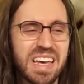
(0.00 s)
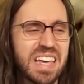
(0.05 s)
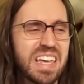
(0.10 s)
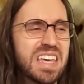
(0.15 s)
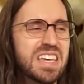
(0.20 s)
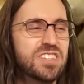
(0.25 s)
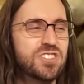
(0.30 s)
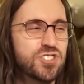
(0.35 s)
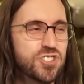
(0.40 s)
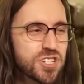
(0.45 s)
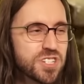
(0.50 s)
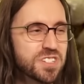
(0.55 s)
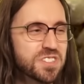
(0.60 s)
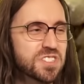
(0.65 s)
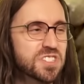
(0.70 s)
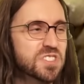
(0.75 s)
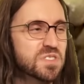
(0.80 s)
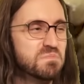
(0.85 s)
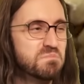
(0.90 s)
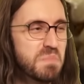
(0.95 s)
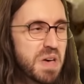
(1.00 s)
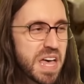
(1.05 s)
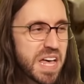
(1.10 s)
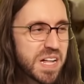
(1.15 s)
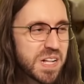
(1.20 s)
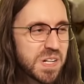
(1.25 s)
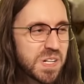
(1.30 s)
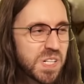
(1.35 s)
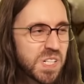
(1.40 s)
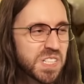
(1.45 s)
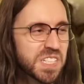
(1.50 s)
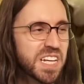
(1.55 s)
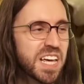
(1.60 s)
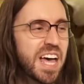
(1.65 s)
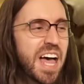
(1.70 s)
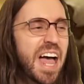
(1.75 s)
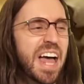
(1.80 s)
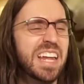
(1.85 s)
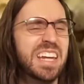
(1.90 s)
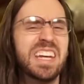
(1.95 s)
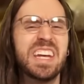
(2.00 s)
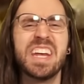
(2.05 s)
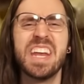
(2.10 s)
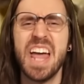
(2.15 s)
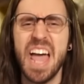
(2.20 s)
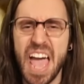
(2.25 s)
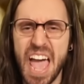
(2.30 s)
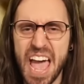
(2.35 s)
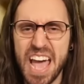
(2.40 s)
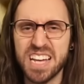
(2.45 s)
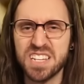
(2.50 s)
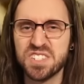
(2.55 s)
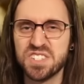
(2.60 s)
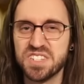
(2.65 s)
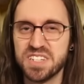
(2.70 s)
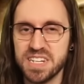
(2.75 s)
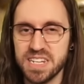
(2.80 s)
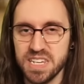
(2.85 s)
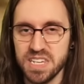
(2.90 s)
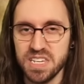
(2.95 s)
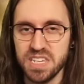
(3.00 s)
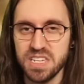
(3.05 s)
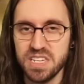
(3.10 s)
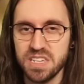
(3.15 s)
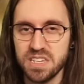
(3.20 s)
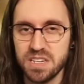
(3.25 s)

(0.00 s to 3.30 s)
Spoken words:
It just smelled nasty.